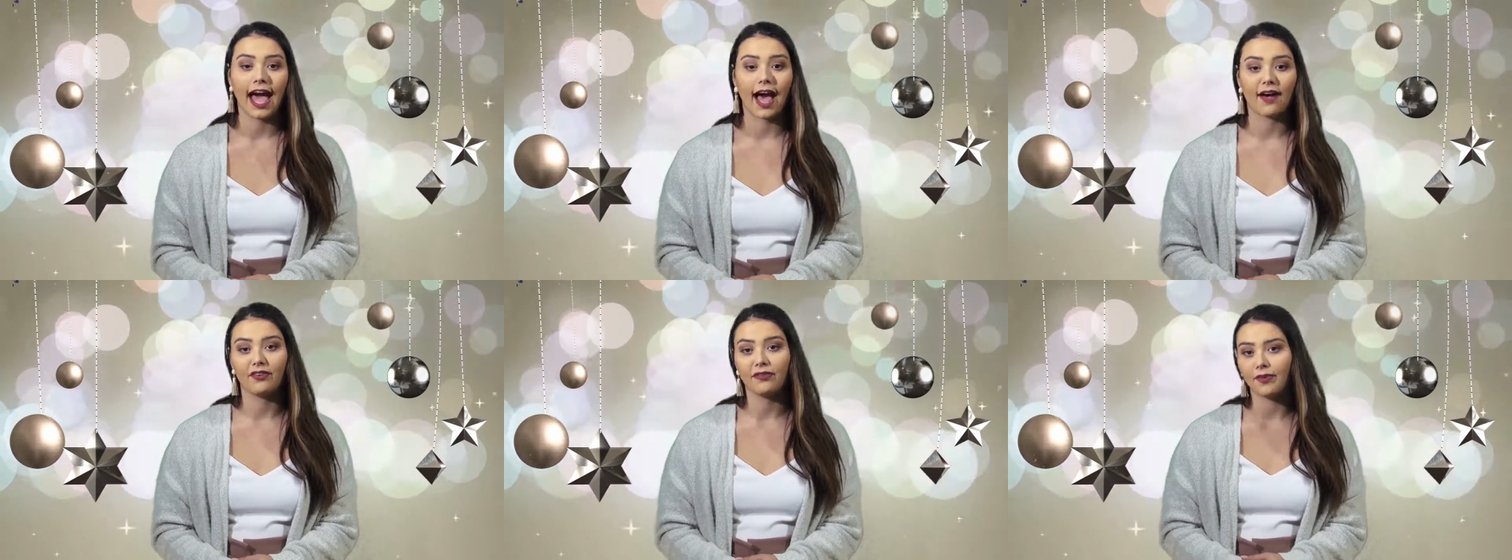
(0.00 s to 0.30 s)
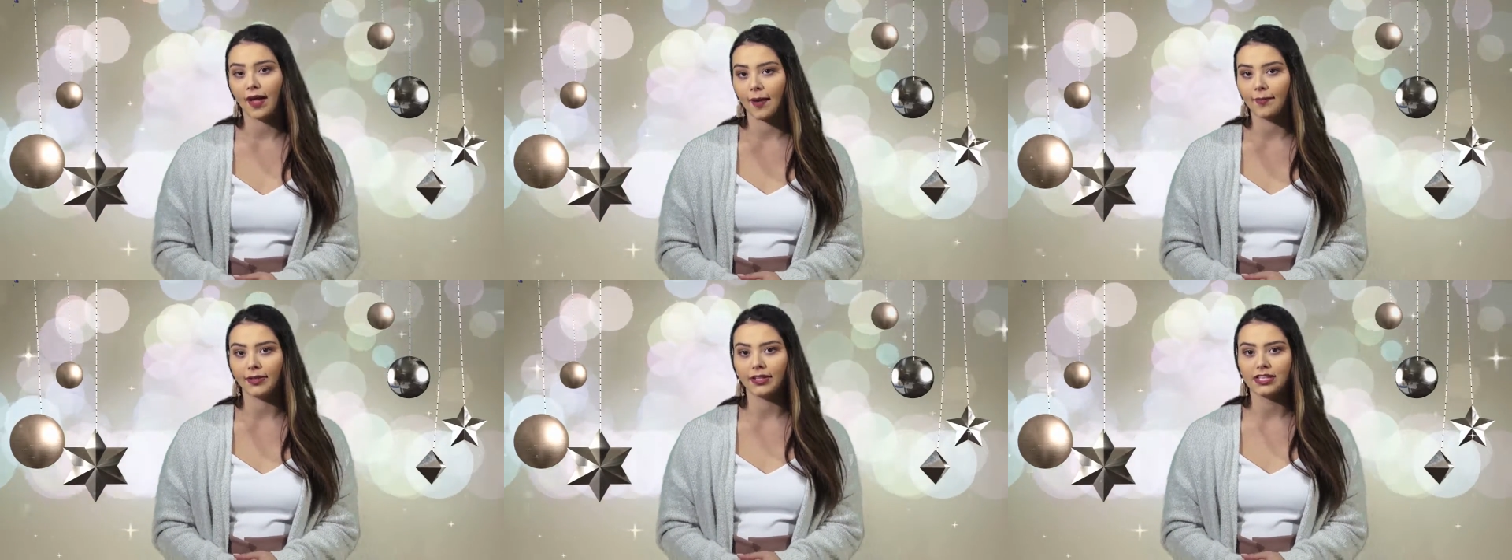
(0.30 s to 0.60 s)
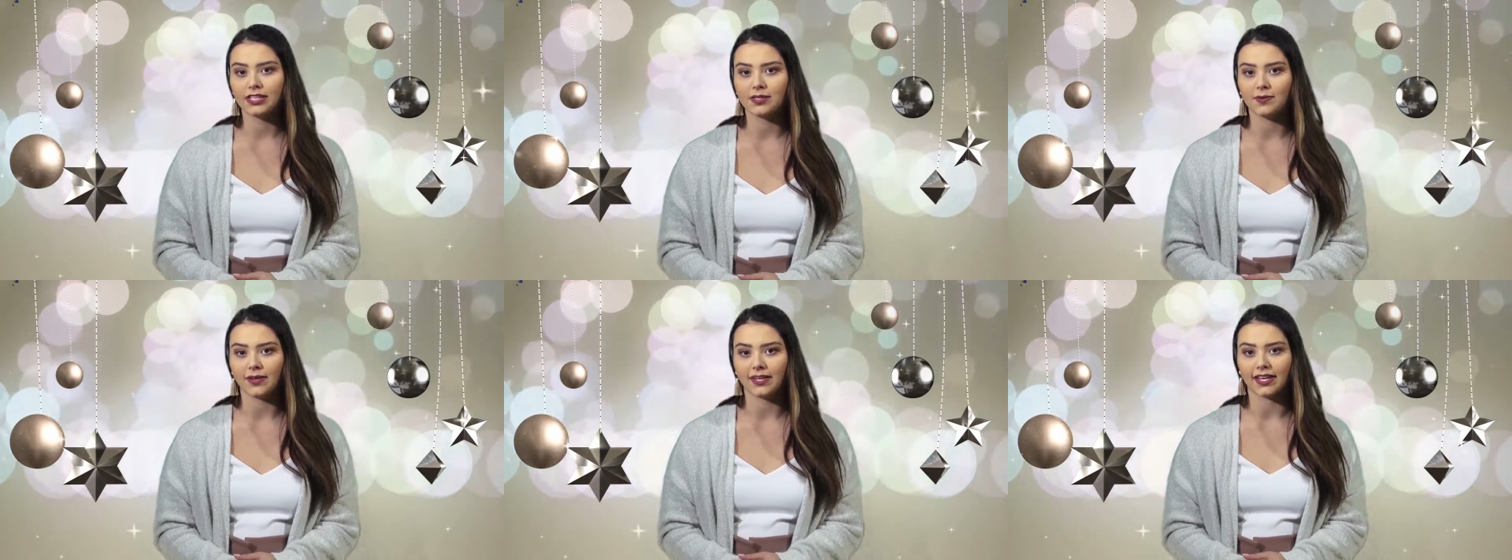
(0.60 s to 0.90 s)
Have a
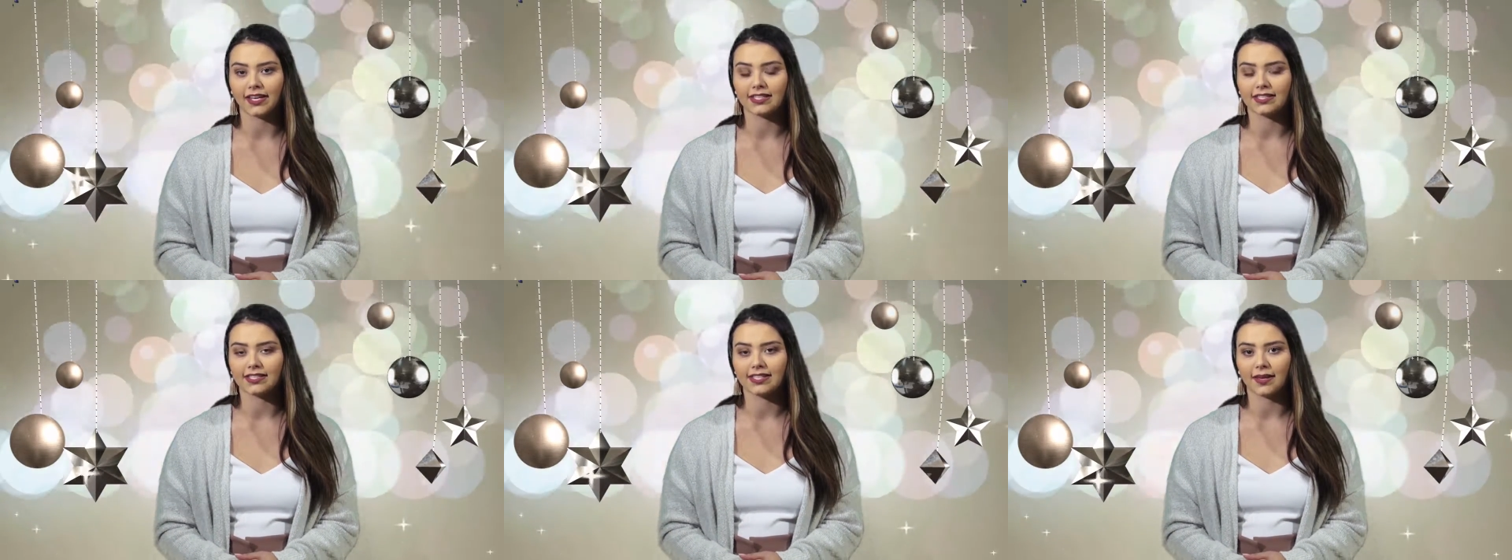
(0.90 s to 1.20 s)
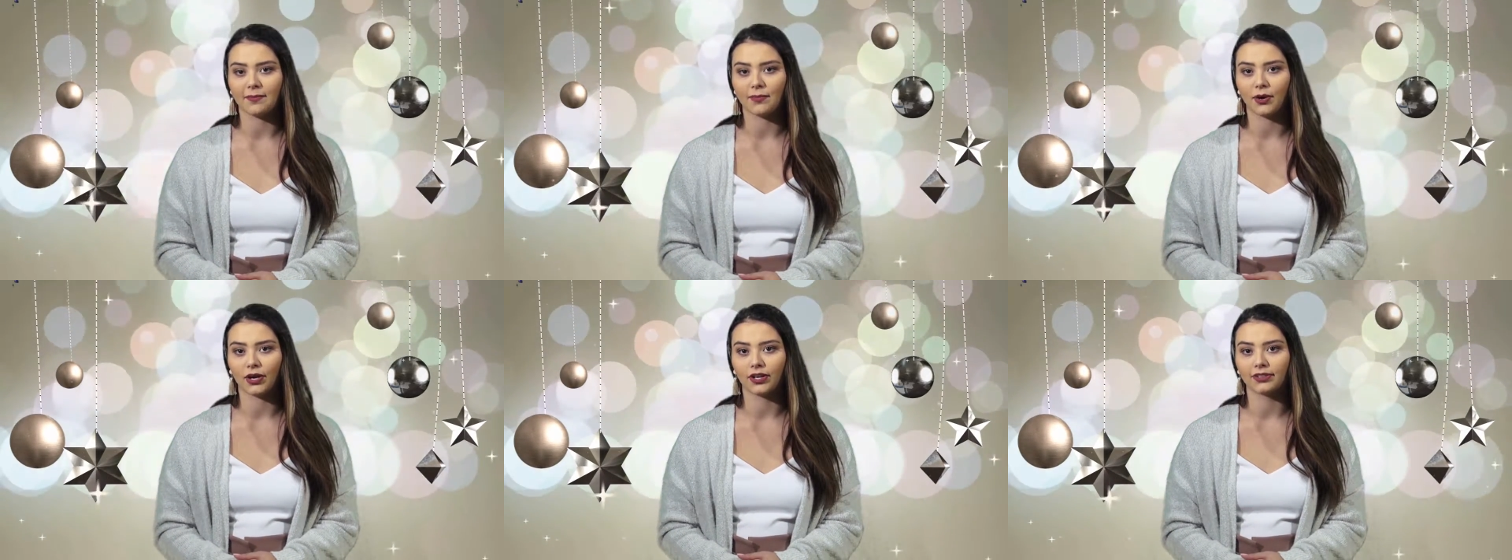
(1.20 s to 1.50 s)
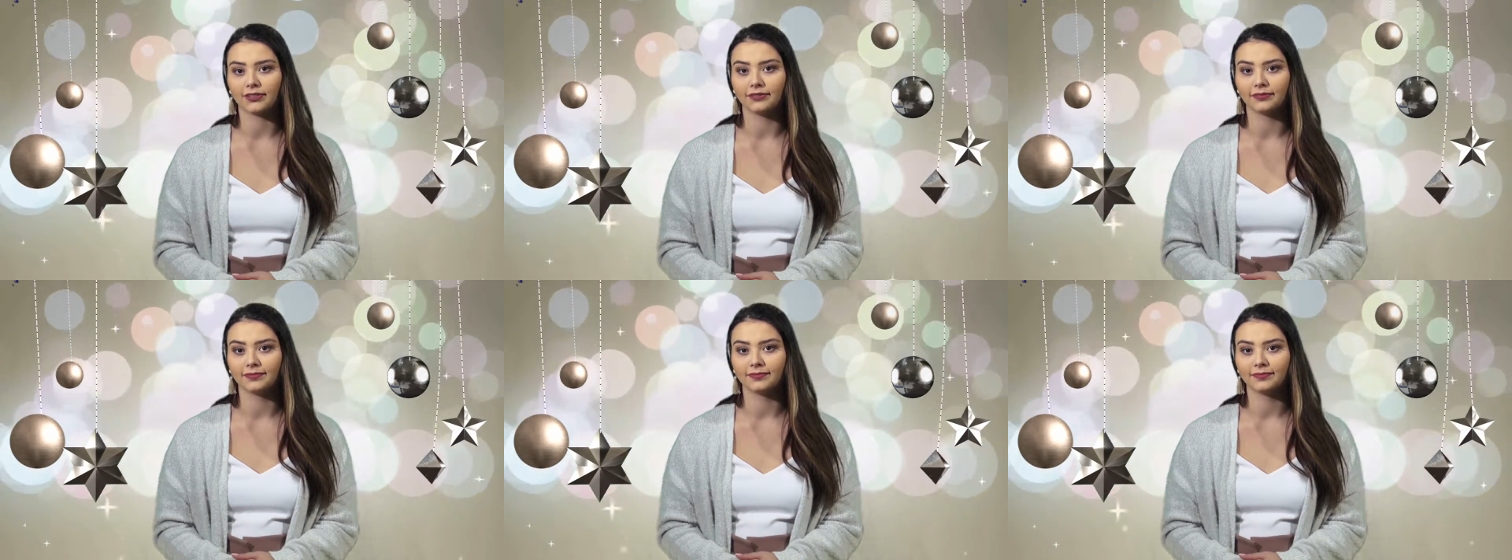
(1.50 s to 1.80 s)
fabulous weekend, St.
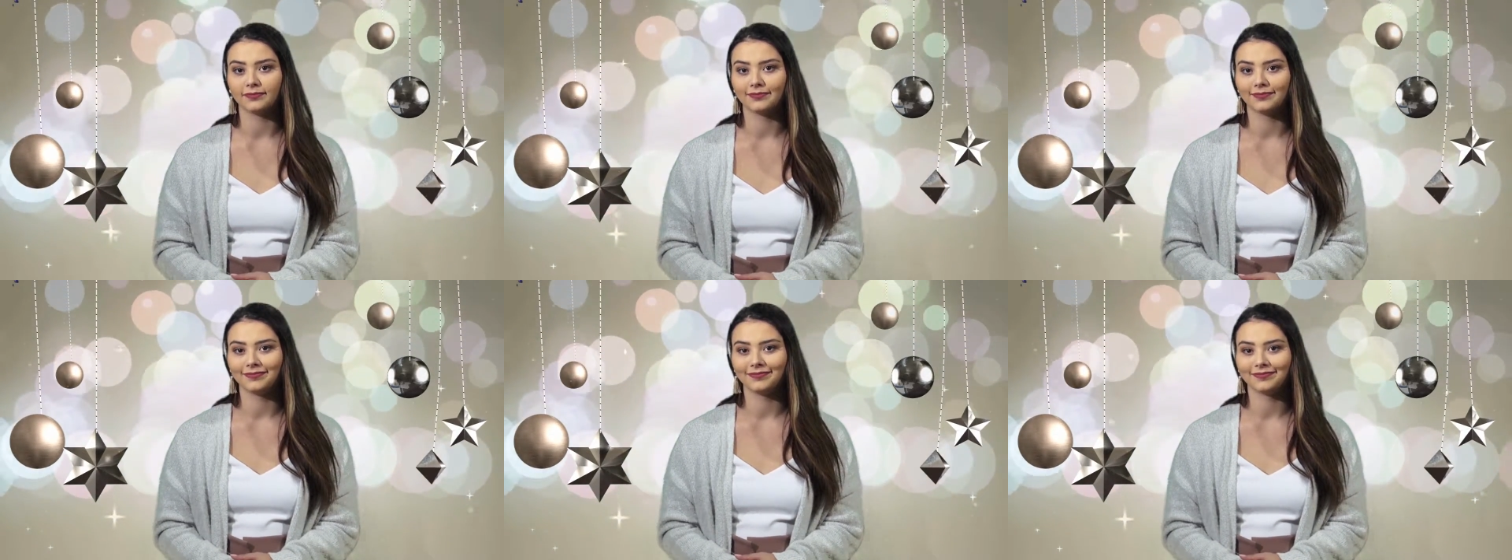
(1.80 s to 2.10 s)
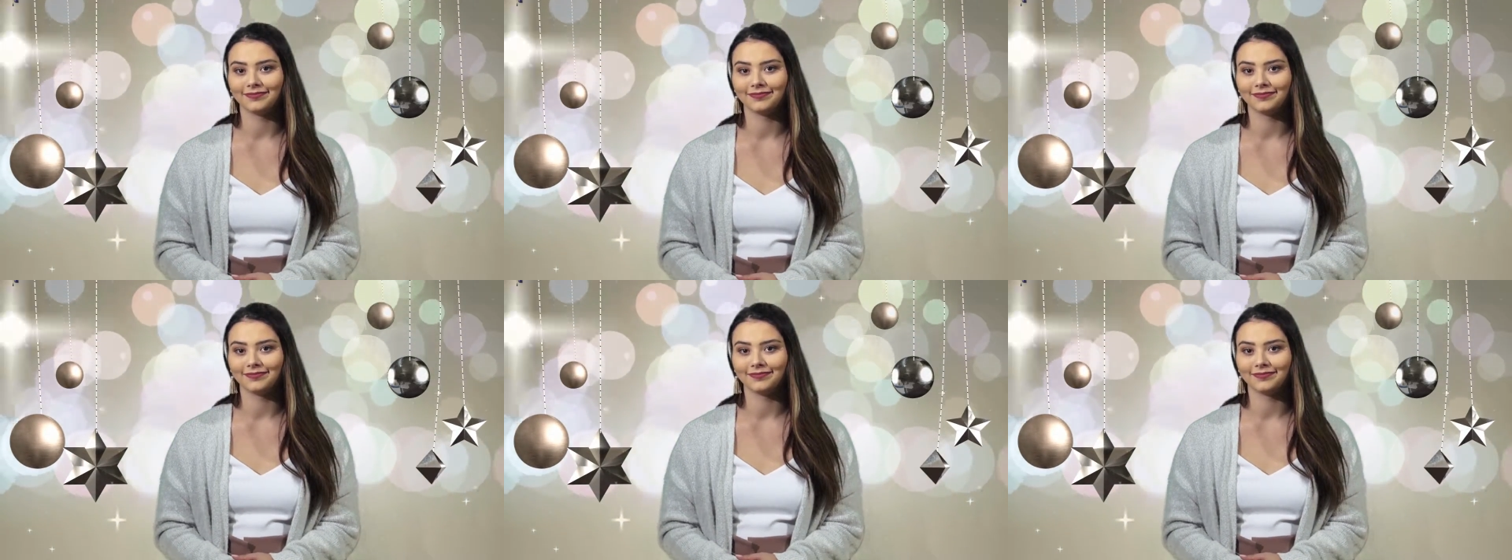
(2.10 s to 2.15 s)
Martin.